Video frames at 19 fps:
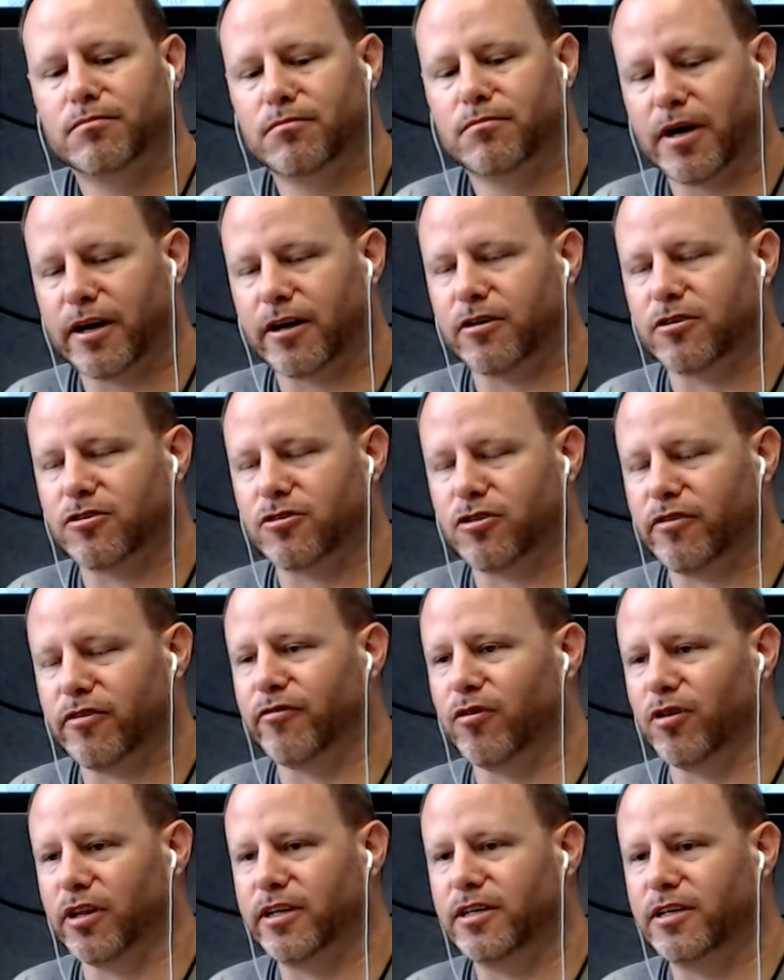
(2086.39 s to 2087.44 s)
Microsoft
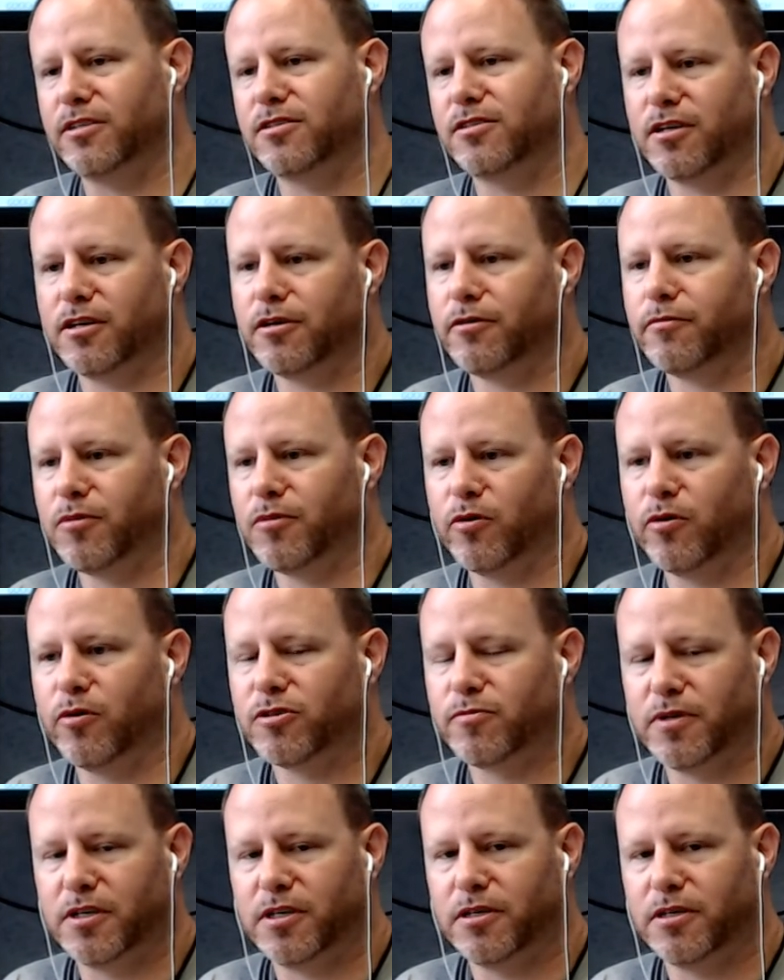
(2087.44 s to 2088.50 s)
release a
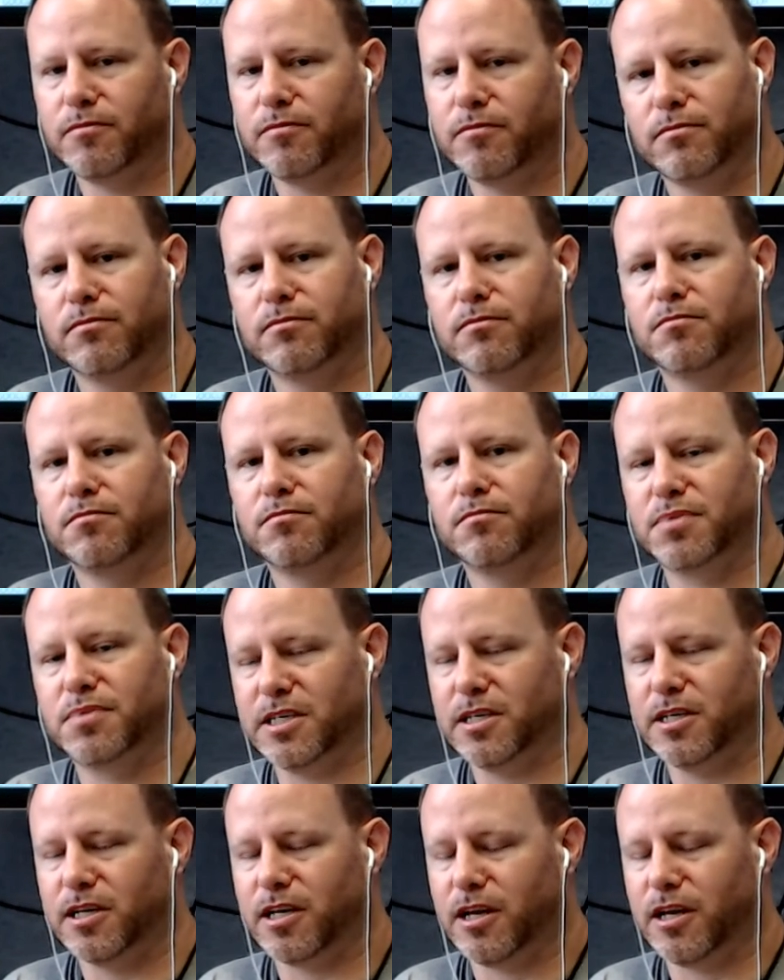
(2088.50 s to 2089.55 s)

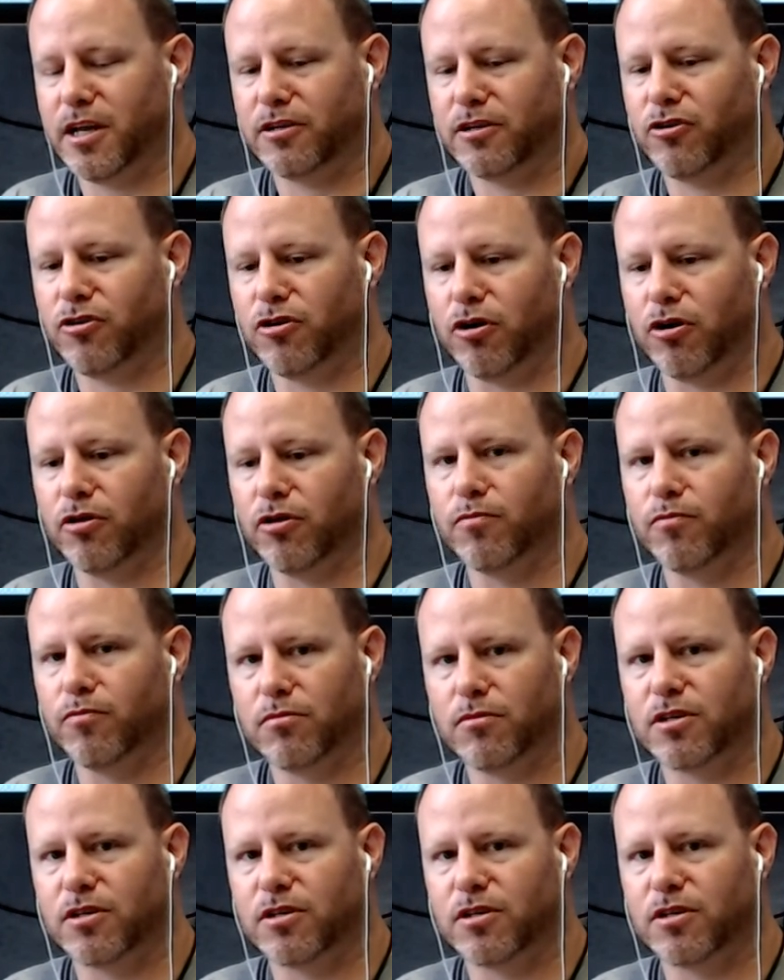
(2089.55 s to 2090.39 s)
USB-C connector on